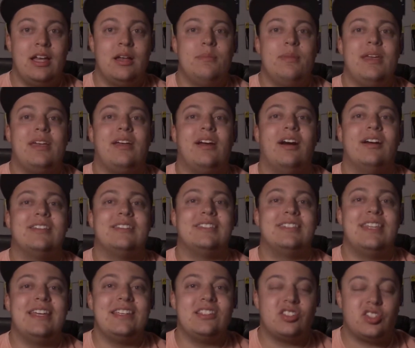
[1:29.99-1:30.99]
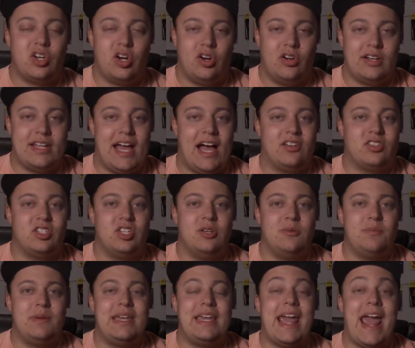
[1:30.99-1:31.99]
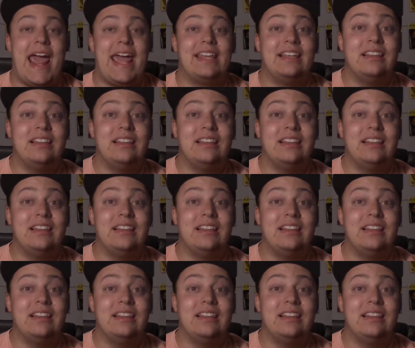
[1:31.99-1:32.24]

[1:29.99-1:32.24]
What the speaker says: because this turned out to be a